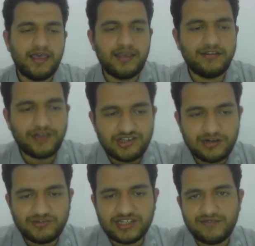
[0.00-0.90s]
Education
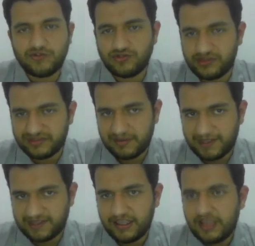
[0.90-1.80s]
objective, you should skip
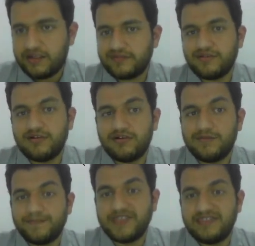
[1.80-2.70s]
it.
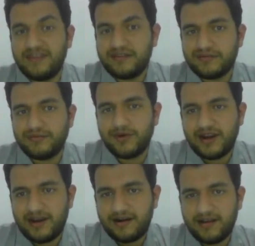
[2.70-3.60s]
So these
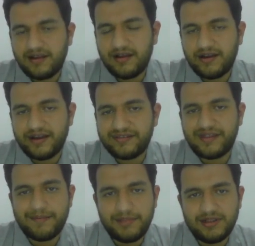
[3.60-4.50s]
were a
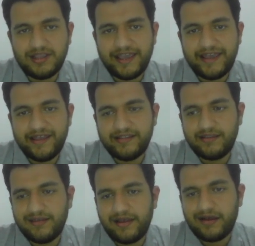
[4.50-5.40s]
sample,
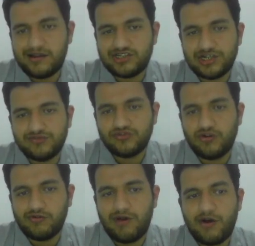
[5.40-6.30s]
and I tried to
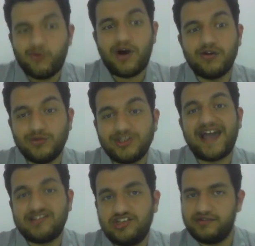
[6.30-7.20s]
show you how I would
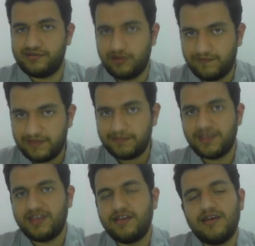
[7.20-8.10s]
actually solve them
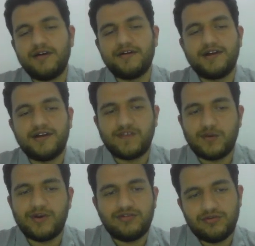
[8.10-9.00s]
if they
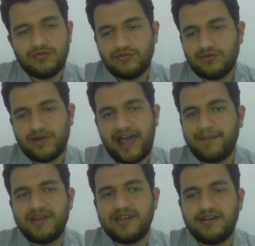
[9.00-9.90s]
were to
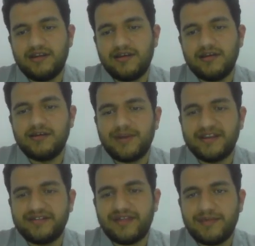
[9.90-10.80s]
happen in my
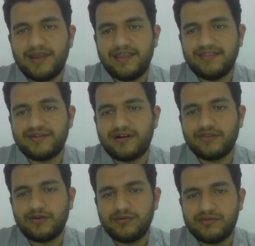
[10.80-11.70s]
exam. And these are
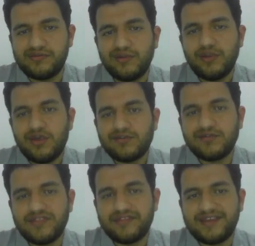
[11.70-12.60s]
the notes. So
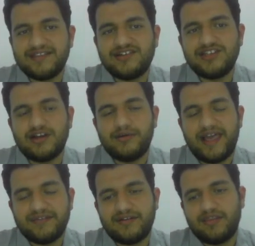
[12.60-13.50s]
on the second read, I will
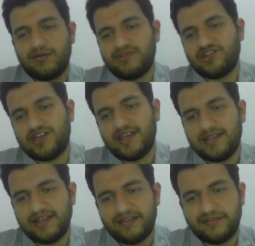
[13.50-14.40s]
answer the question
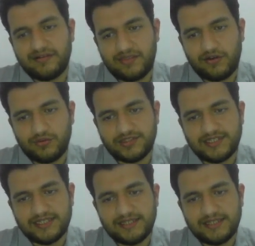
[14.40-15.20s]
and answer the note